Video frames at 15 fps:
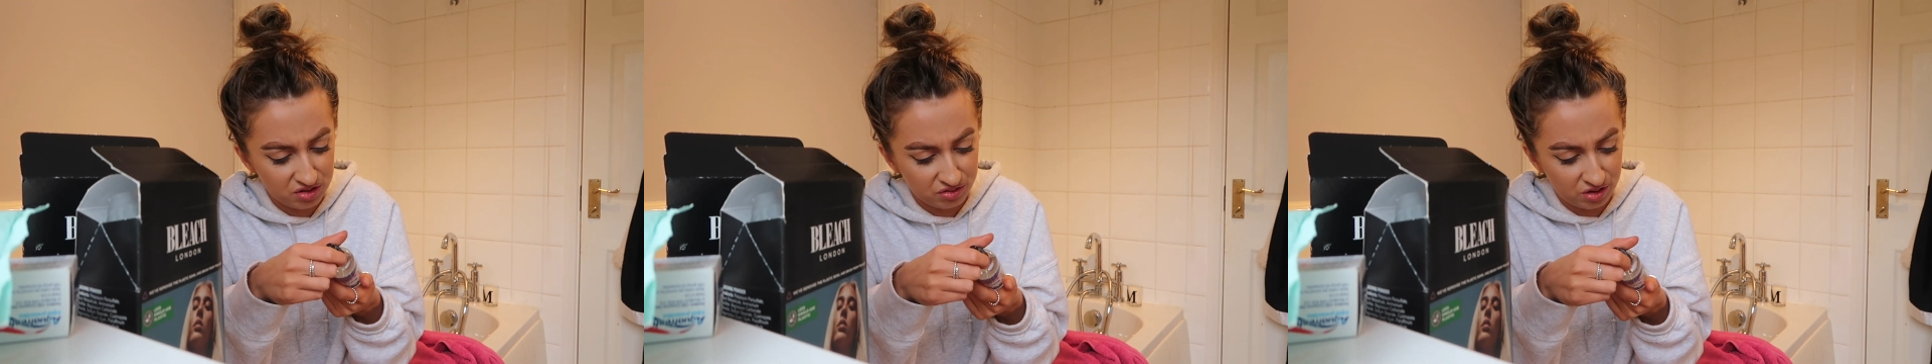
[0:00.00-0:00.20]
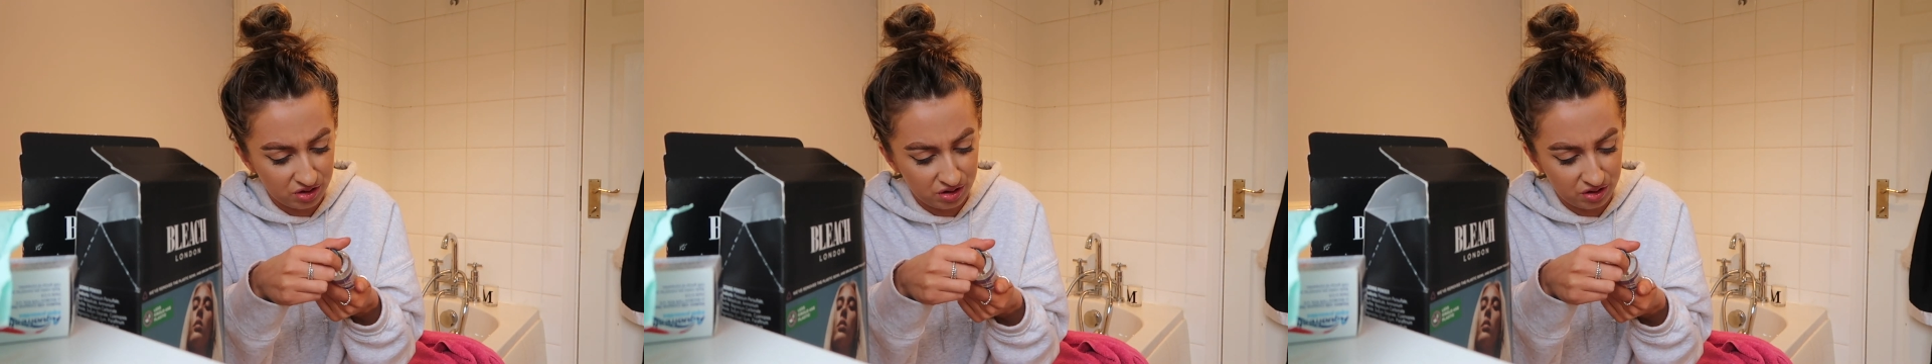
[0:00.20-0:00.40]

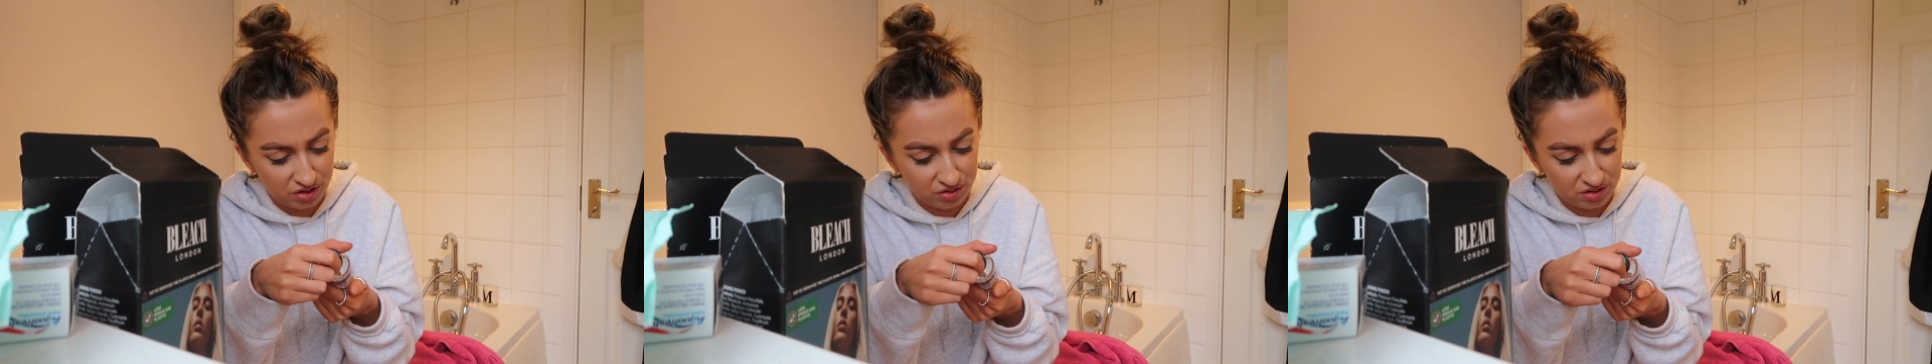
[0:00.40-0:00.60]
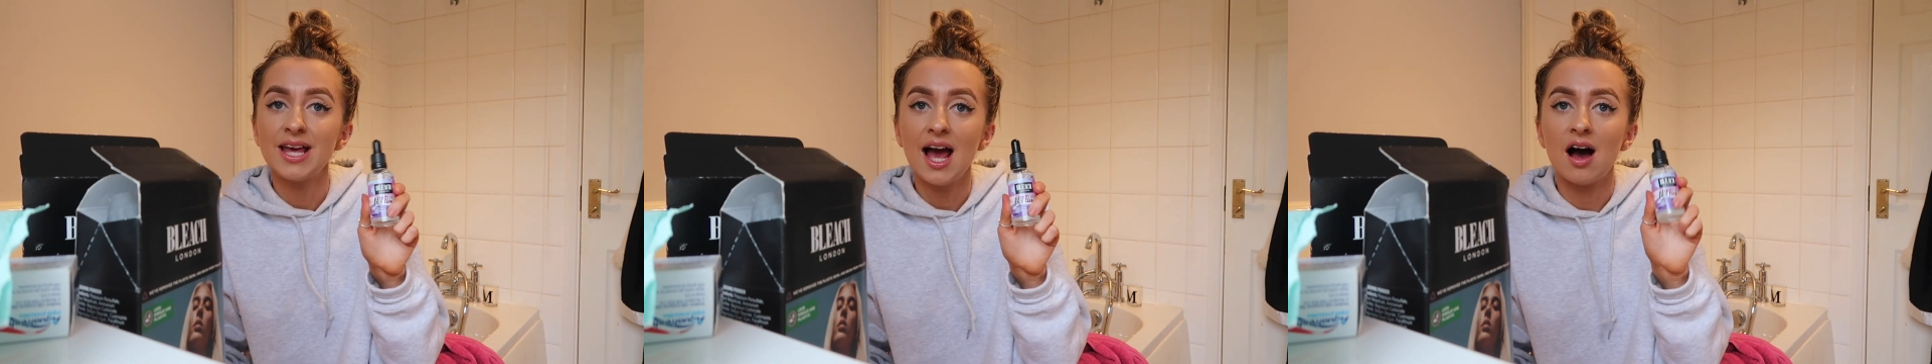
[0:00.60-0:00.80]
don't
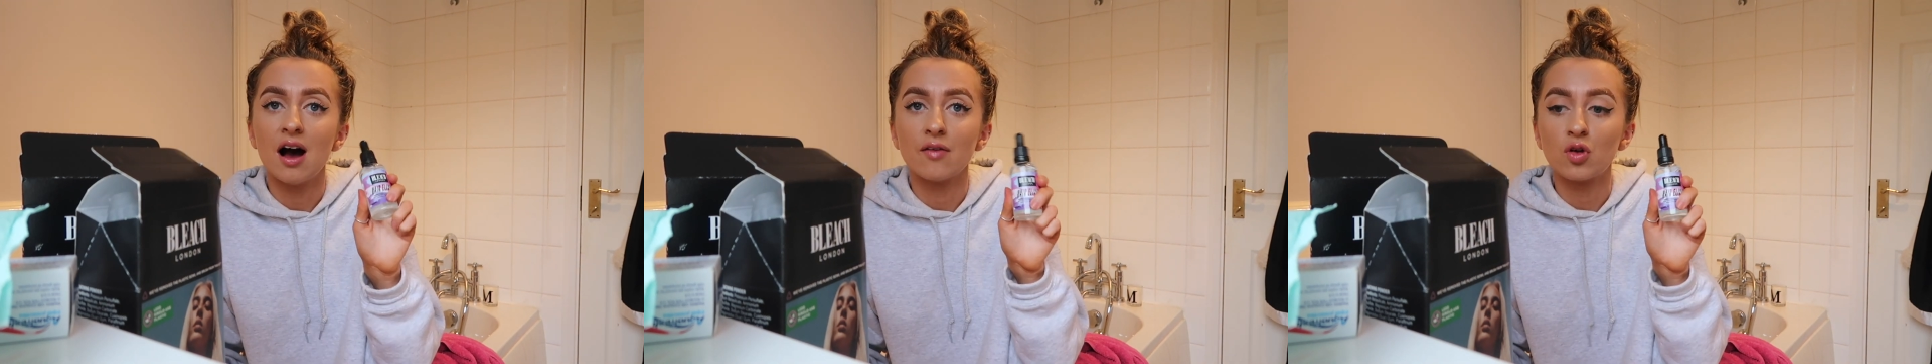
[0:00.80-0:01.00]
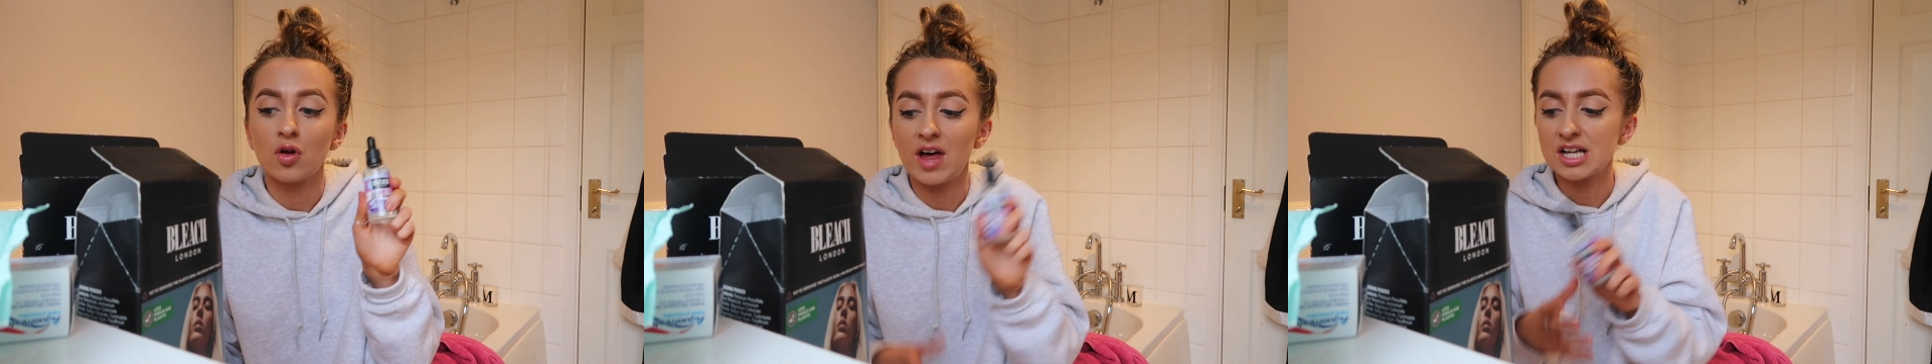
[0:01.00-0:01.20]
know. But
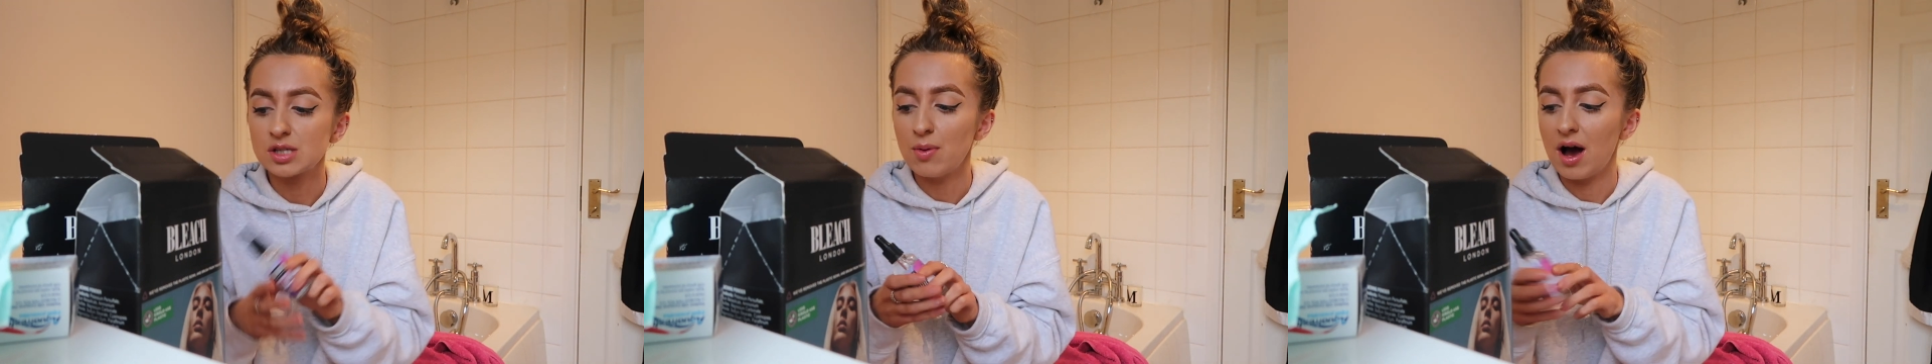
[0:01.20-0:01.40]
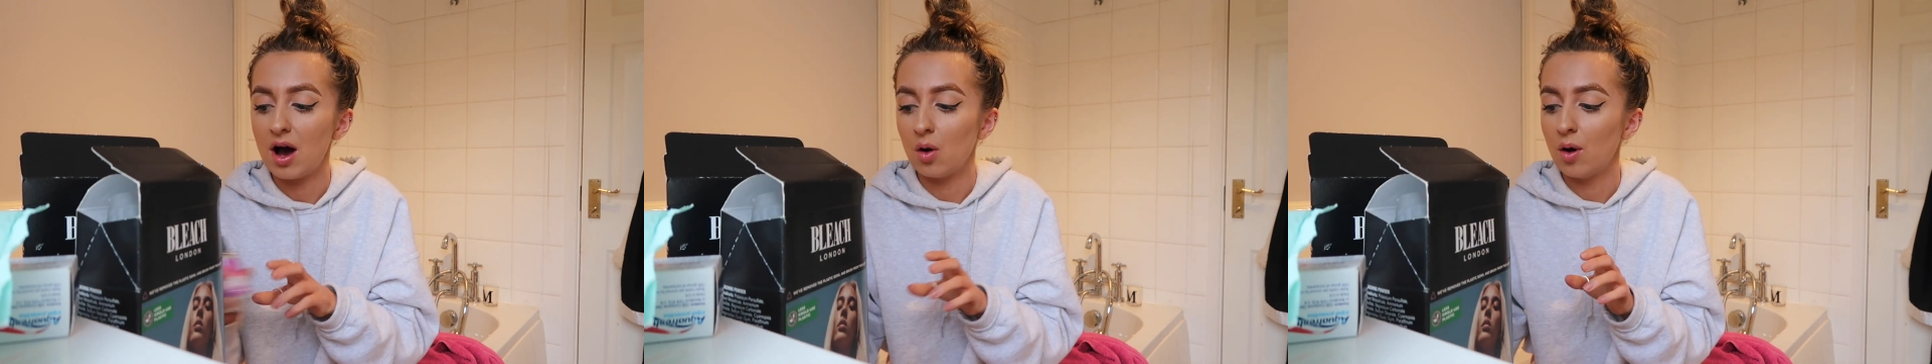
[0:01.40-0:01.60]
yeah, I've got
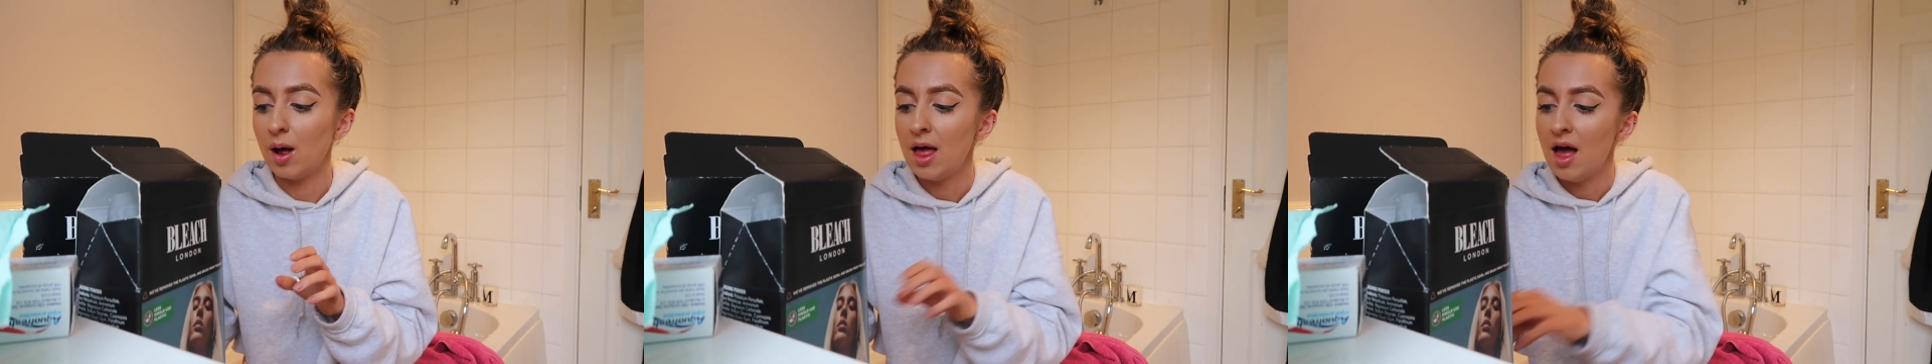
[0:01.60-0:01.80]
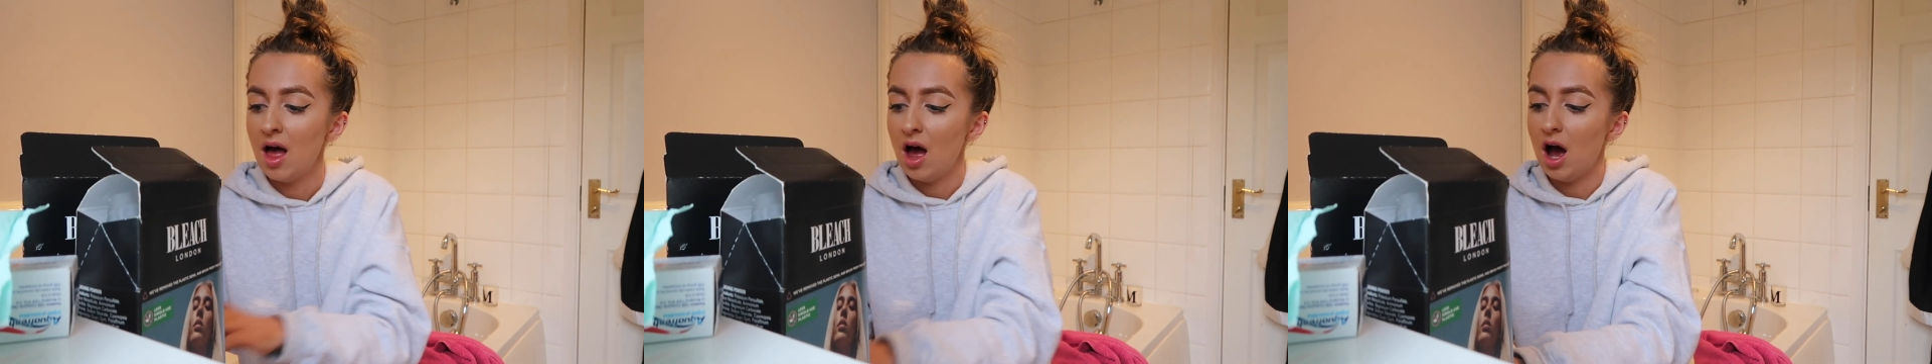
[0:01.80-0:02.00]
that as
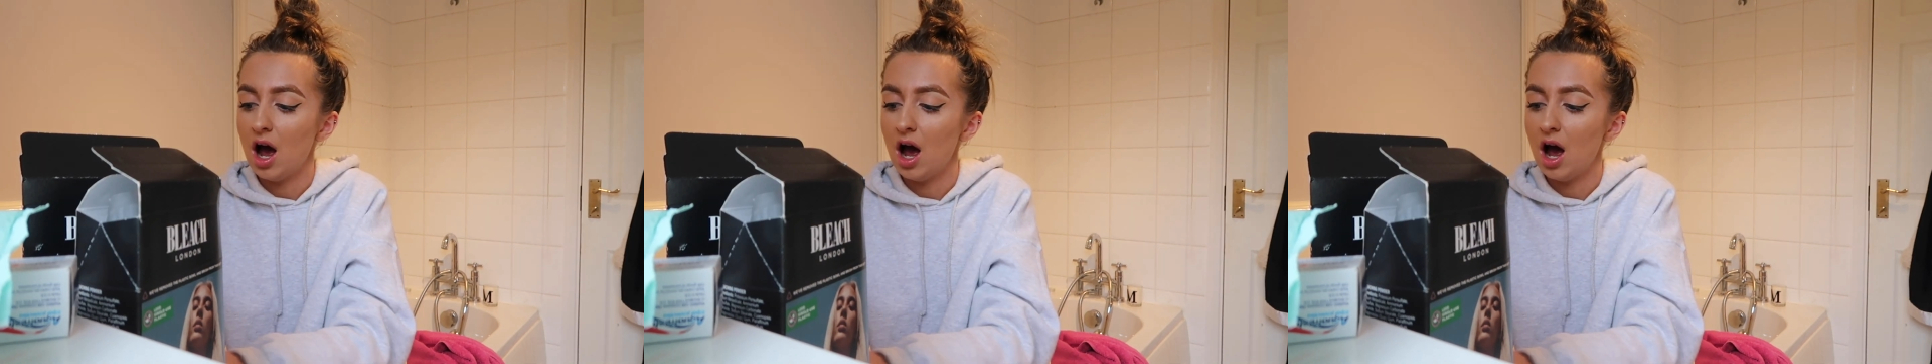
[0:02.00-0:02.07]
well.